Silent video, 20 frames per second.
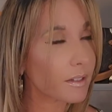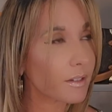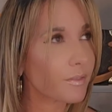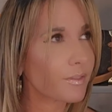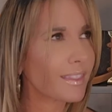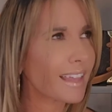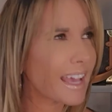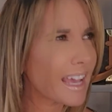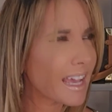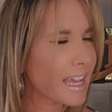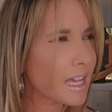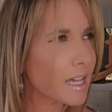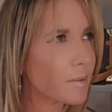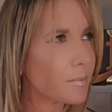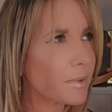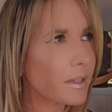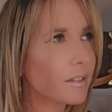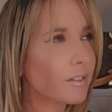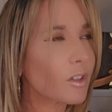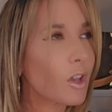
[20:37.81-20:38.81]
And if that
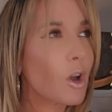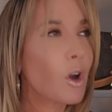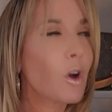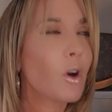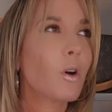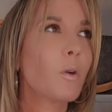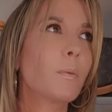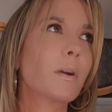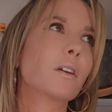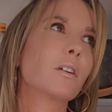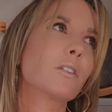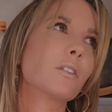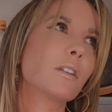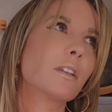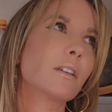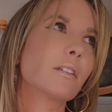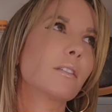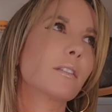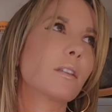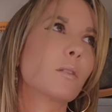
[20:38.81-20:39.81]
happens, oh my
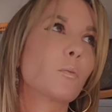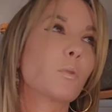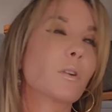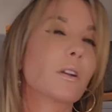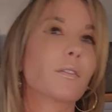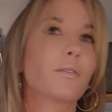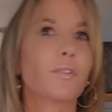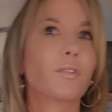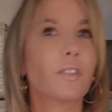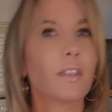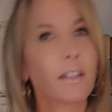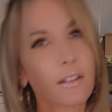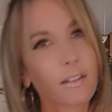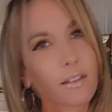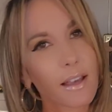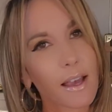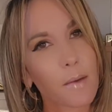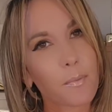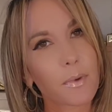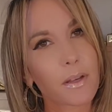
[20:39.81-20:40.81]
goodness, then what if this
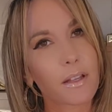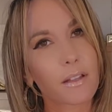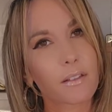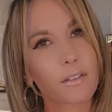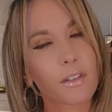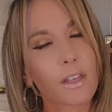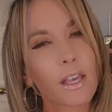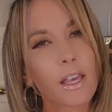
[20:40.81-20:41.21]
happens?